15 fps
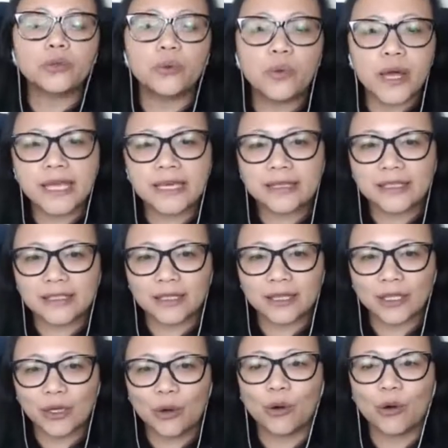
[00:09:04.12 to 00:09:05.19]
waste
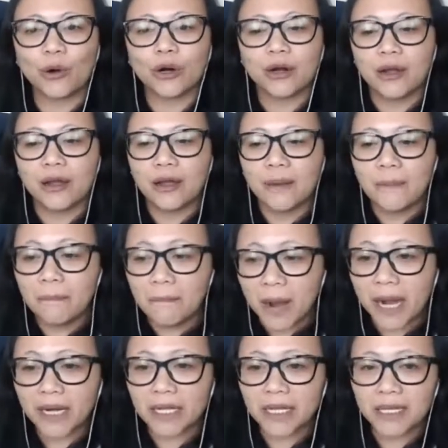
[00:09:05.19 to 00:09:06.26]
your
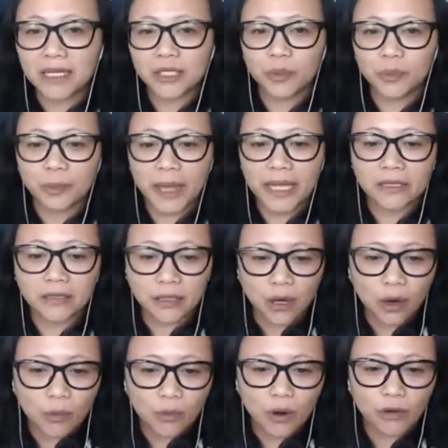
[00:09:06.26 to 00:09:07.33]
money to pay to the
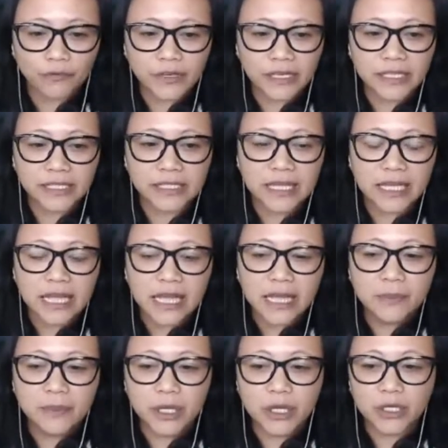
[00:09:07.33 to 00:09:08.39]
Home Office,
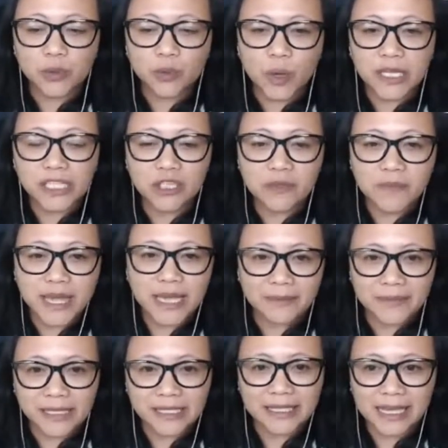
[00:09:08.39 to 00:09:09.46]
because once you make
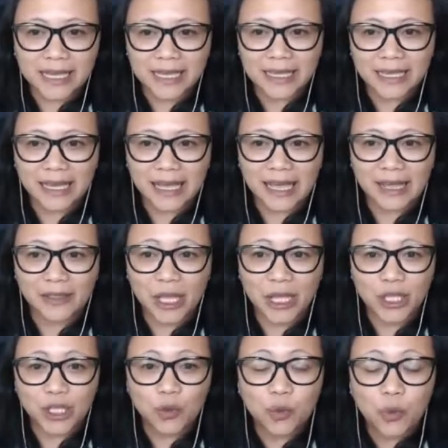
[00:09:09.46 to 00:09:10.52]
a mistake,
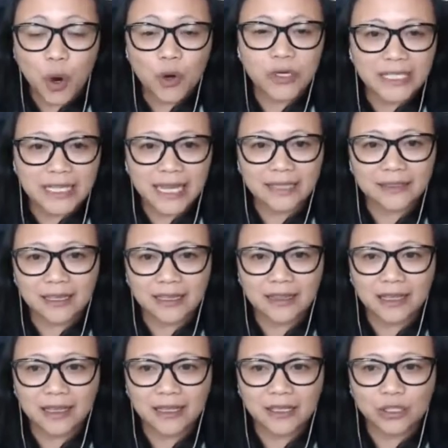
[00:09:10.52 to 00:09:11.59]
that you won't get
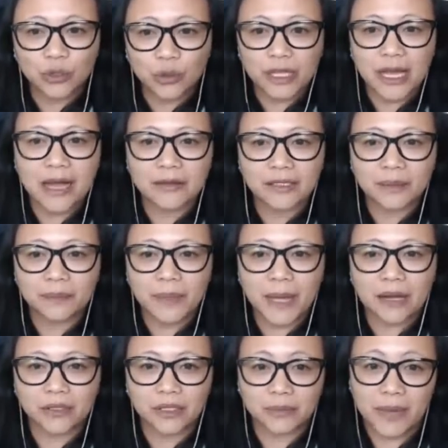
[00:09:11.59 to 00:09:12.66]
the 2,000
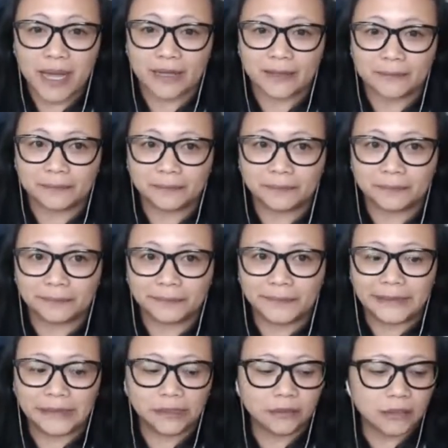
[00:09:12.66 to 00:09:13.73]
pounds back.
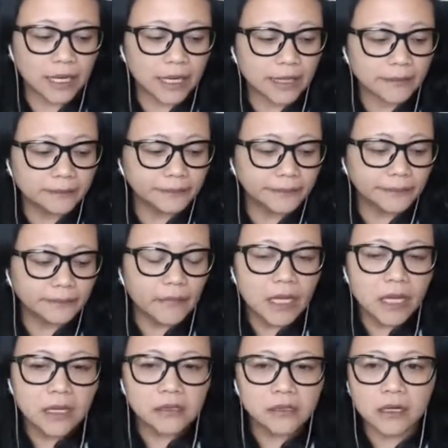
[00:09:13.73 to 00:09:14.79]
Okay,
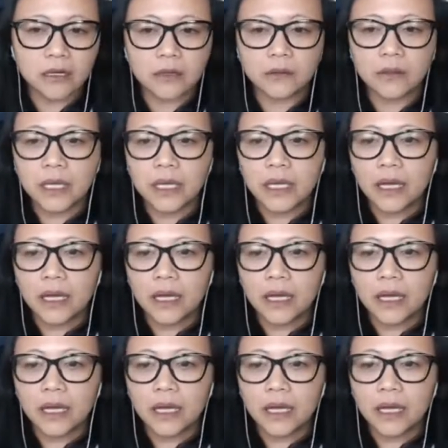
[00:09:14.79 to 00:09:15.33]
so